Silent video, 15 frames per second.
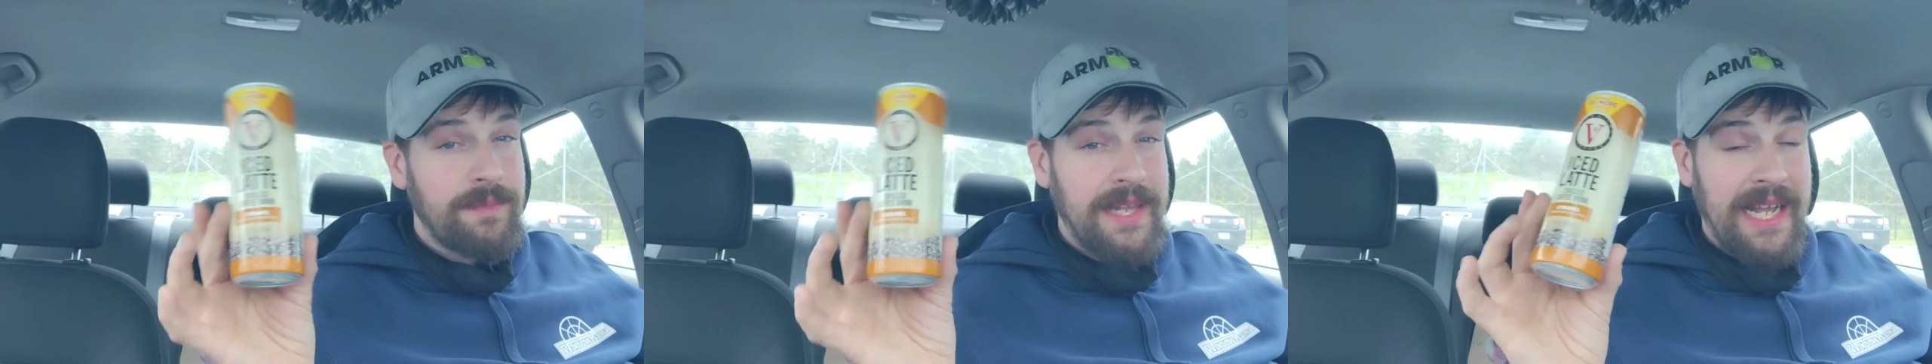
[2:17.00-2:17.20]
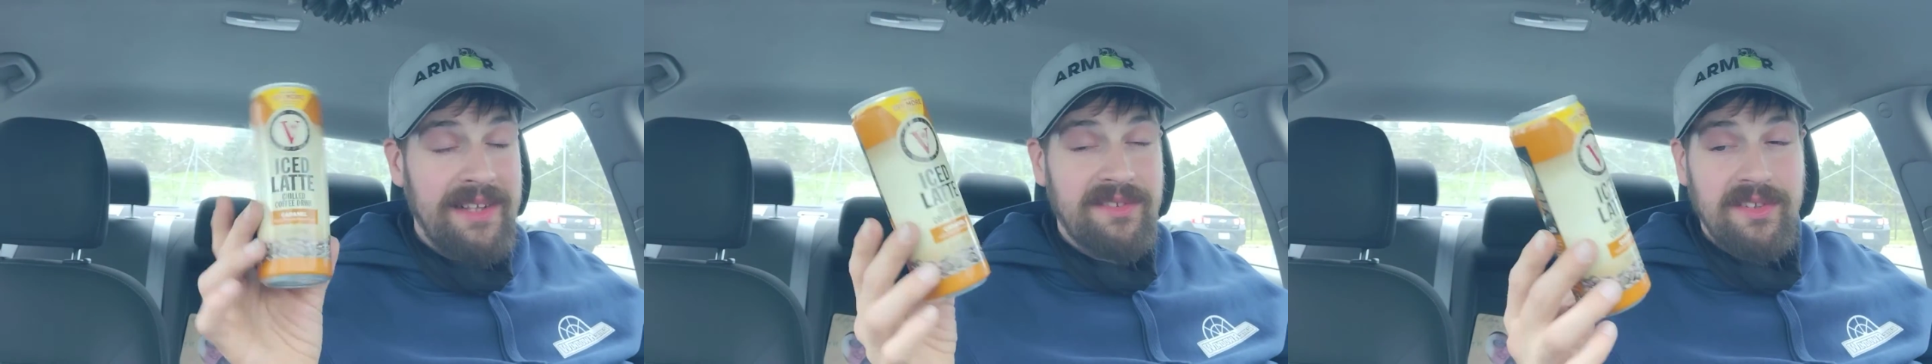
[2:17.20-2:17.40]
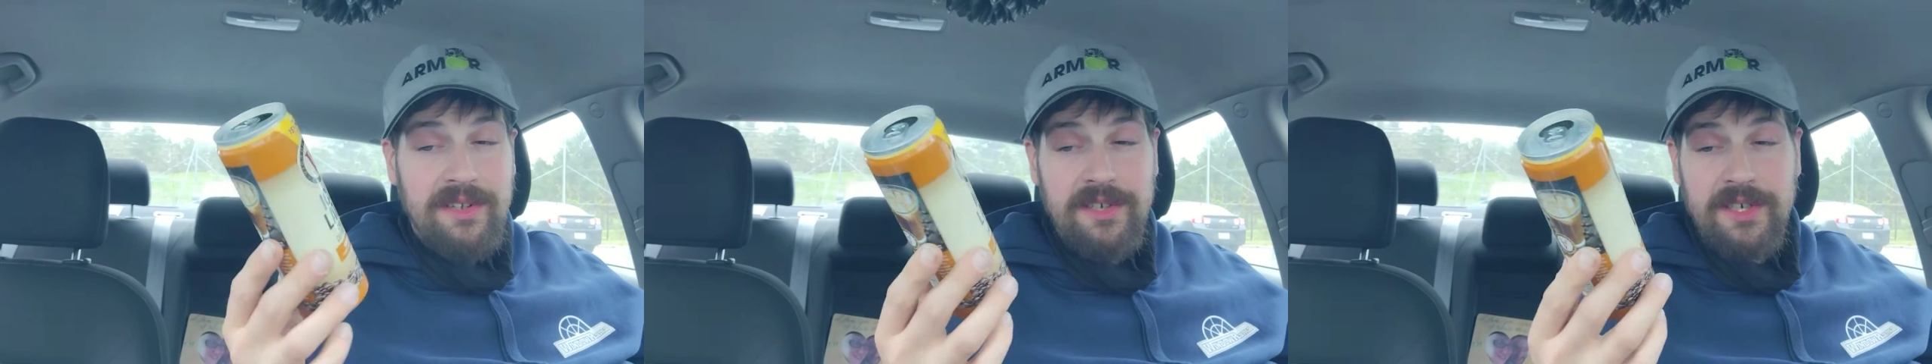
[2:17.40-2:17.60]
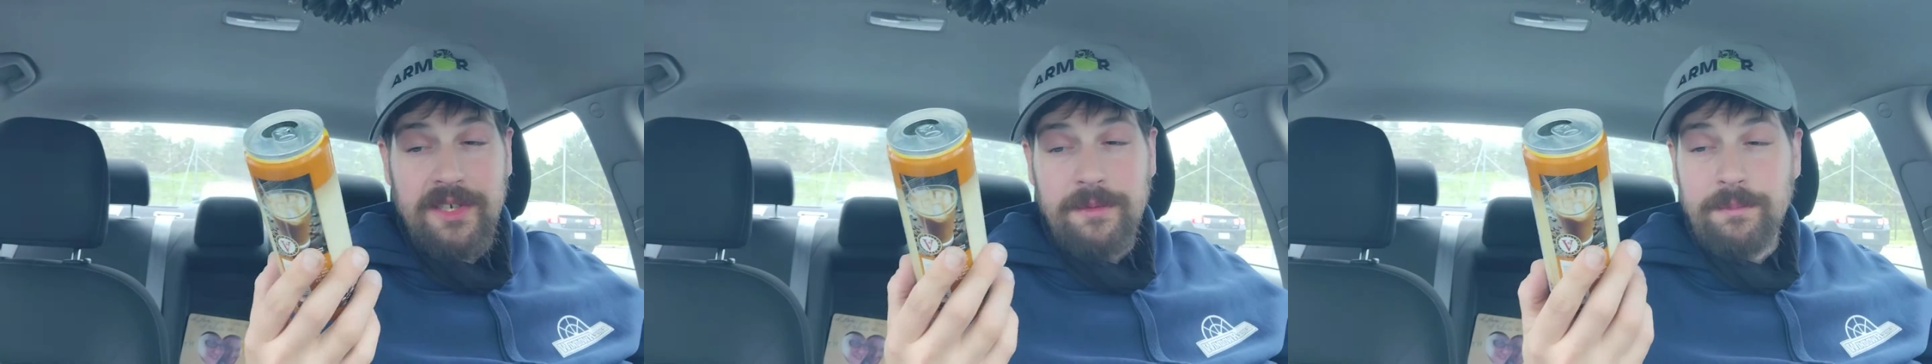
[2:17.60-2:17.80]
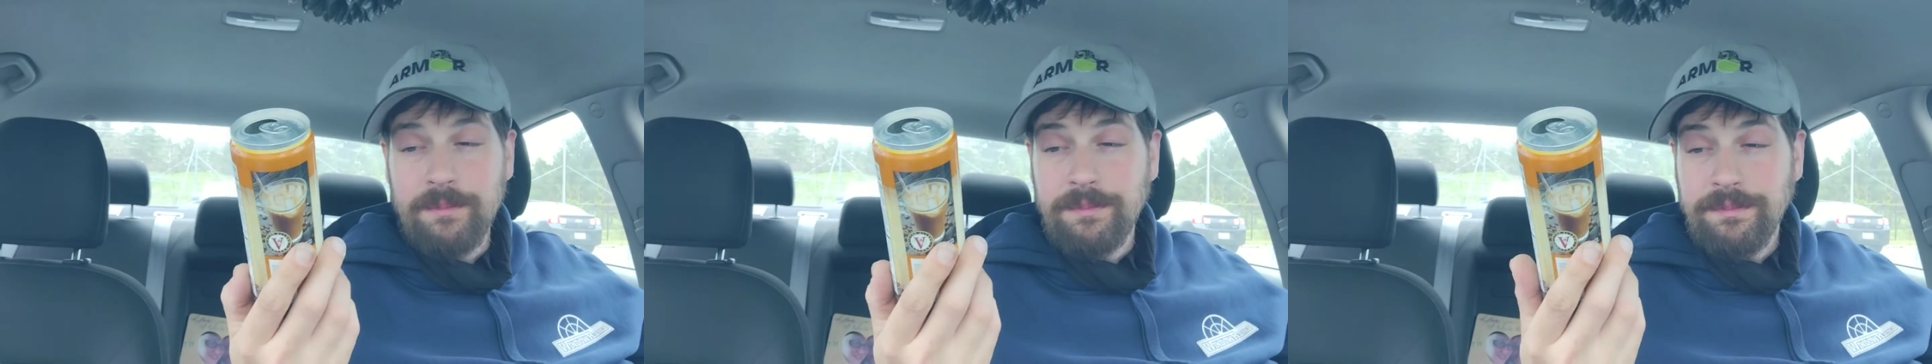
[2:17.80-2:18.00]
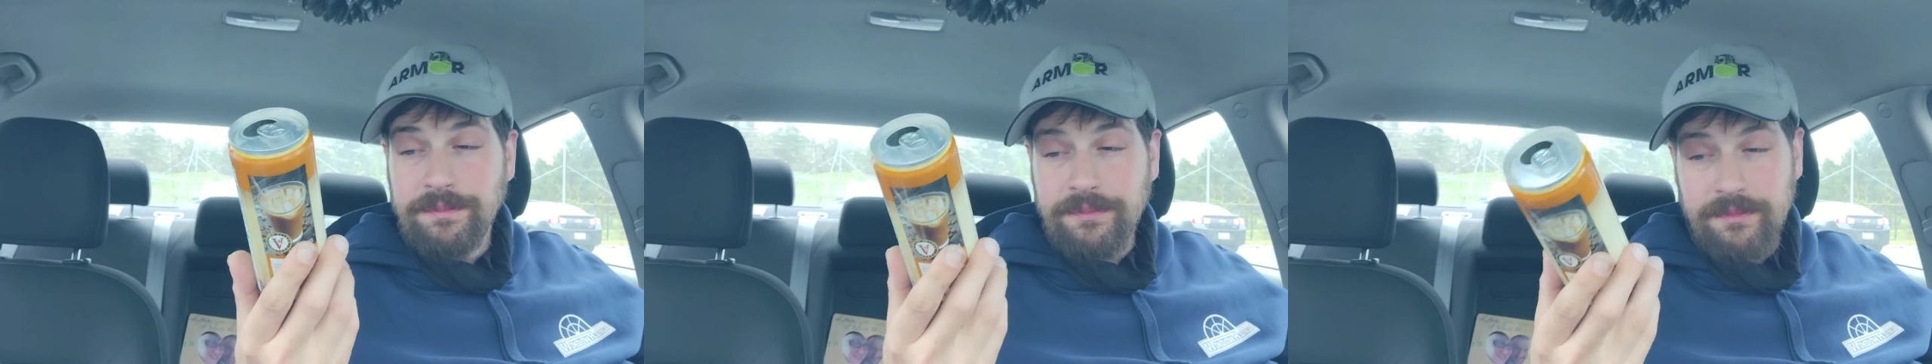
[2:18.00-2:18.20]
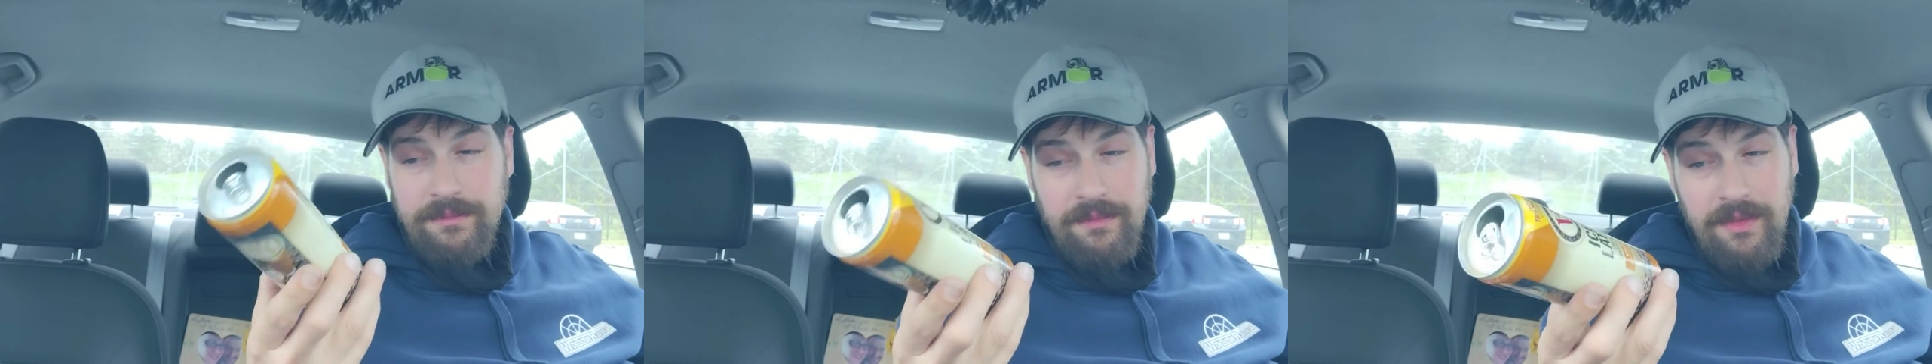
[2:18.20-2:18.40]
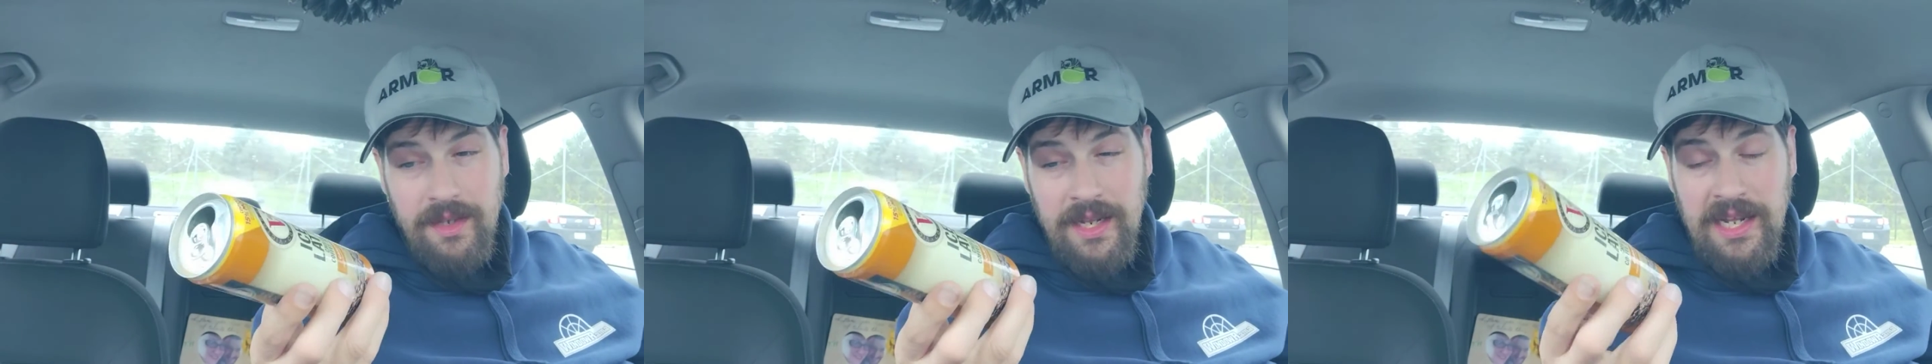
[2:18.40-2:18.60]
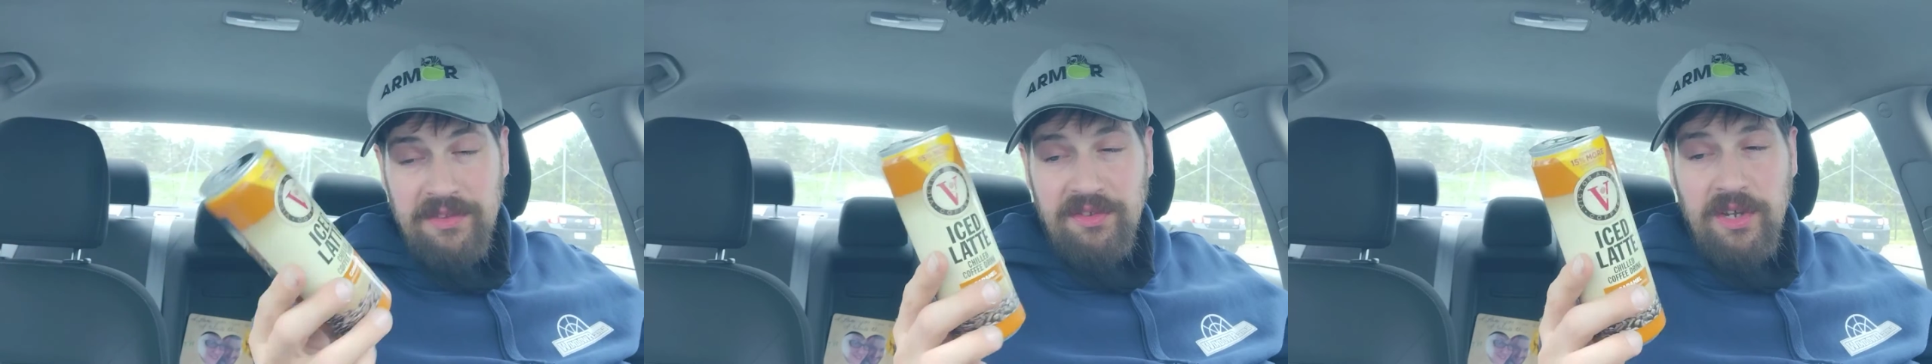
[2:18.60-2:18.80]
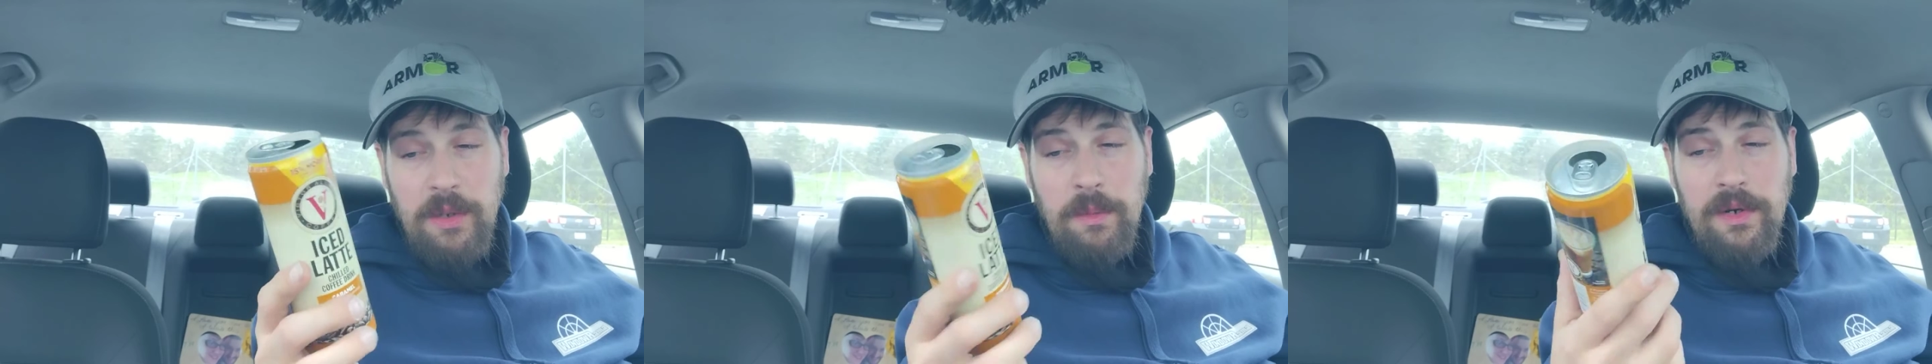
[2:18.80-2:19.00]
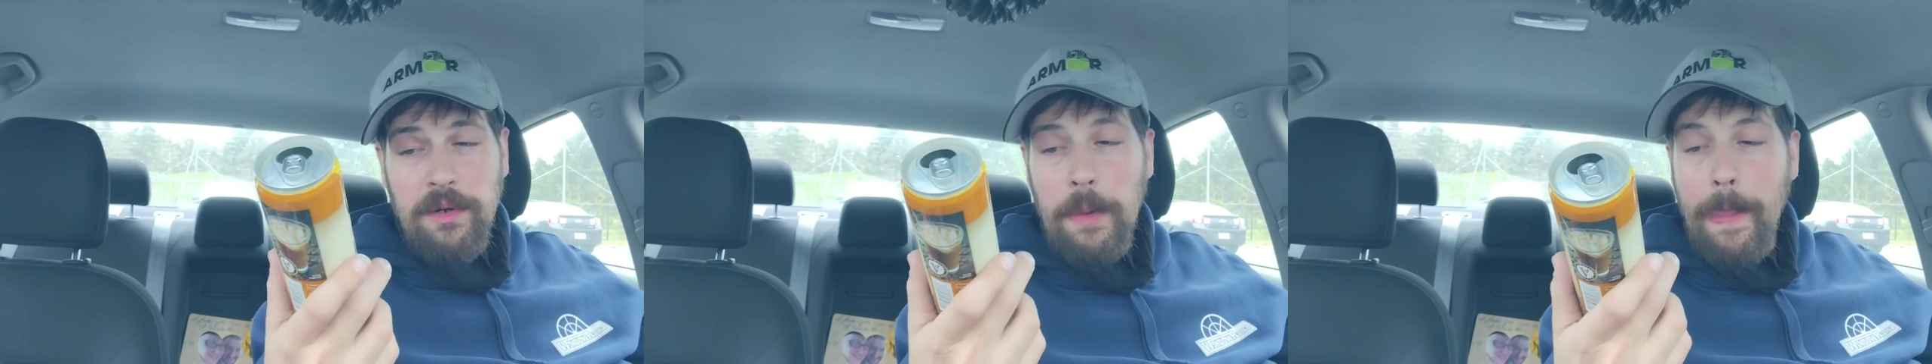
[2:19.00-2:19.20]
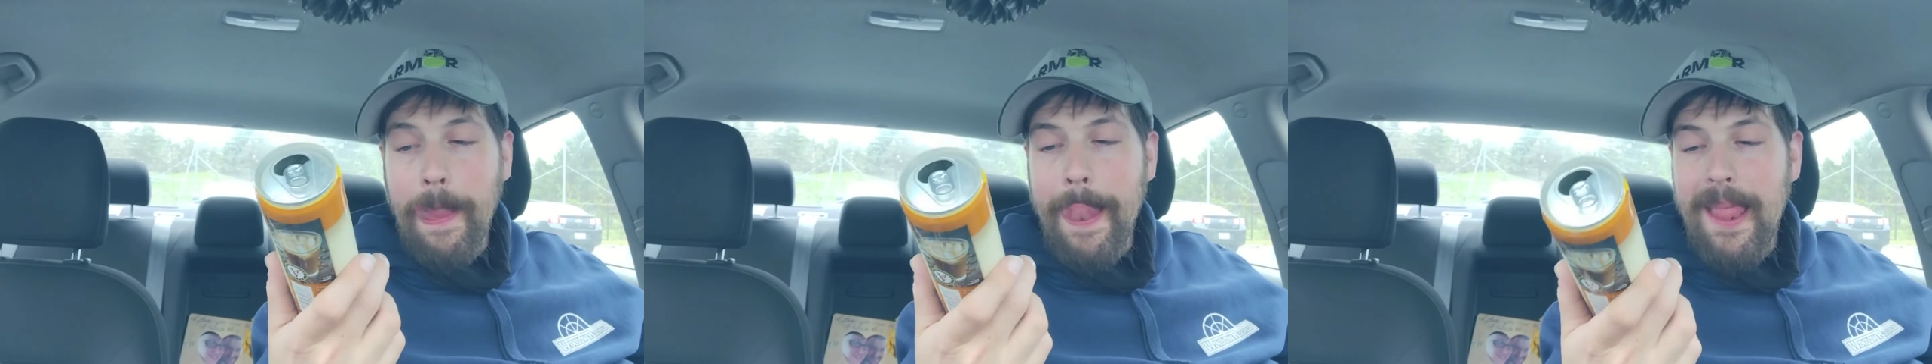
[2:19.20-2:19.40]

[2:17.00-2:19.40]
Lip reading: That's a good one.